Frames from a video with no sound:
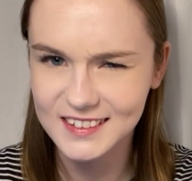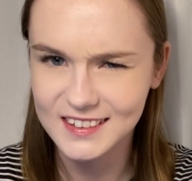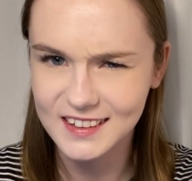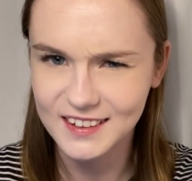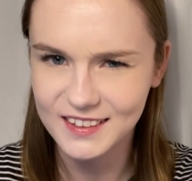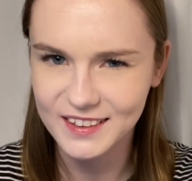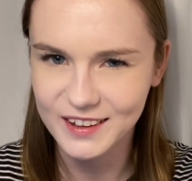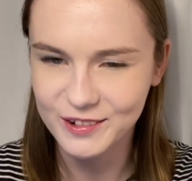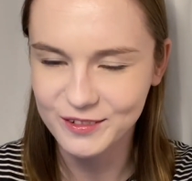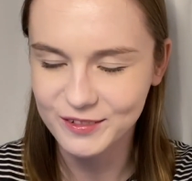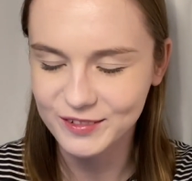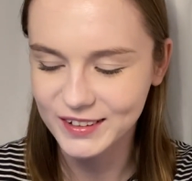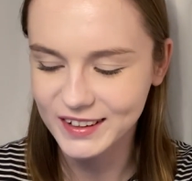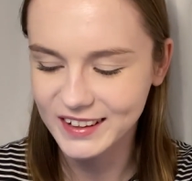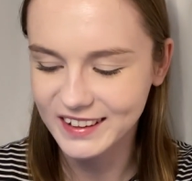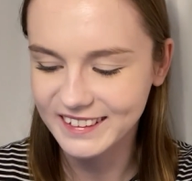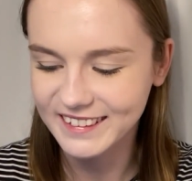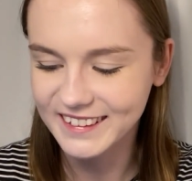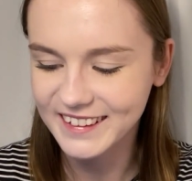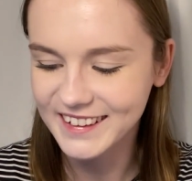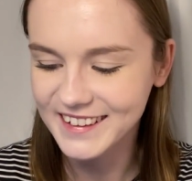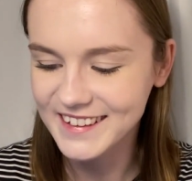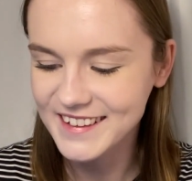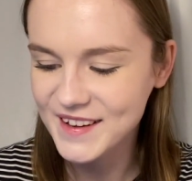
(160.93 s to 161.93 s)
South
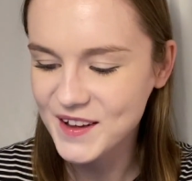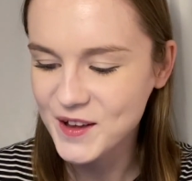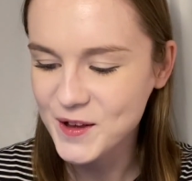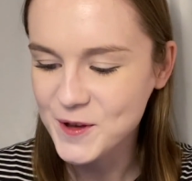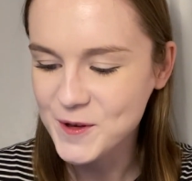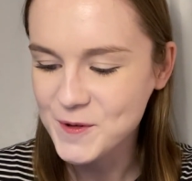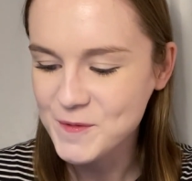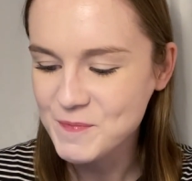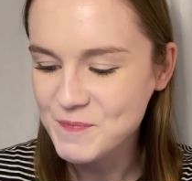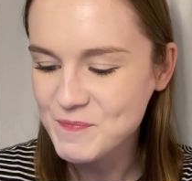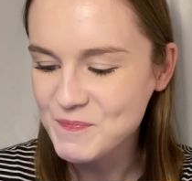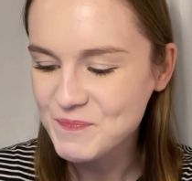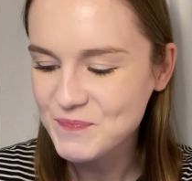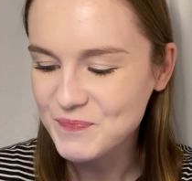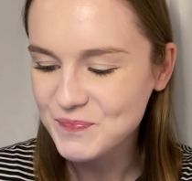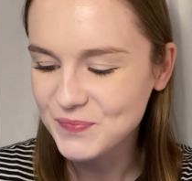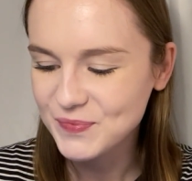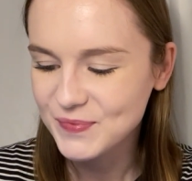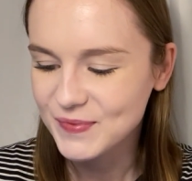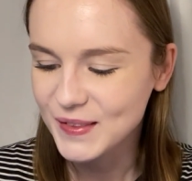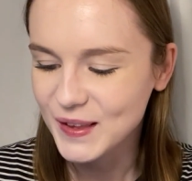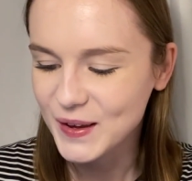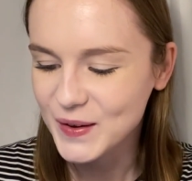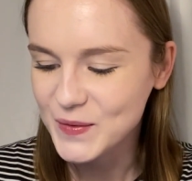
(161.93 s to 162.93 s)
African
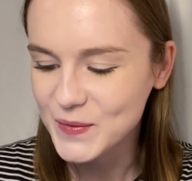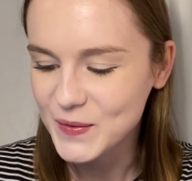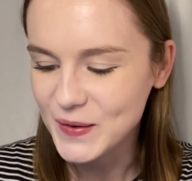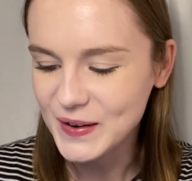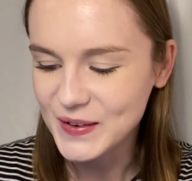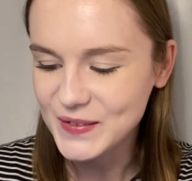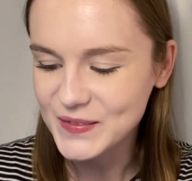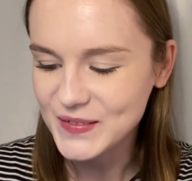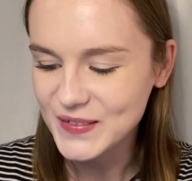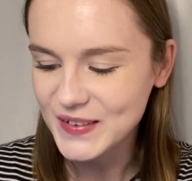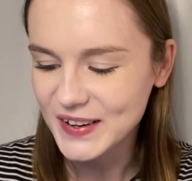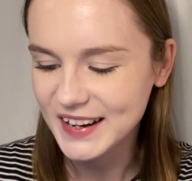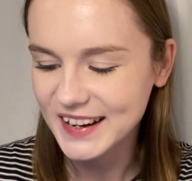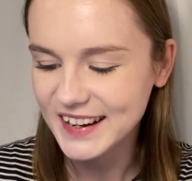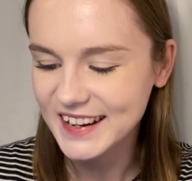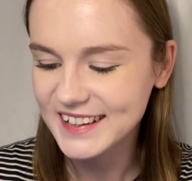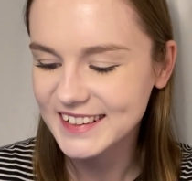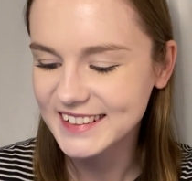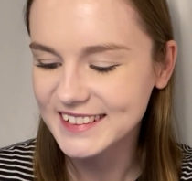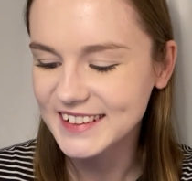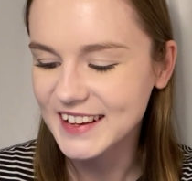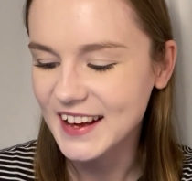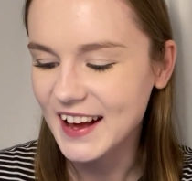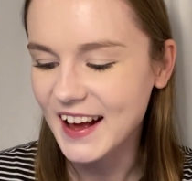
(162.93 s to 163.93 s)
word for
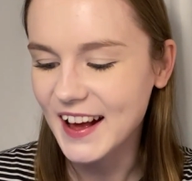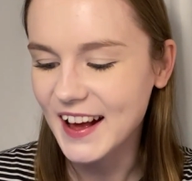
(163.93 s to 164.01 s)
it.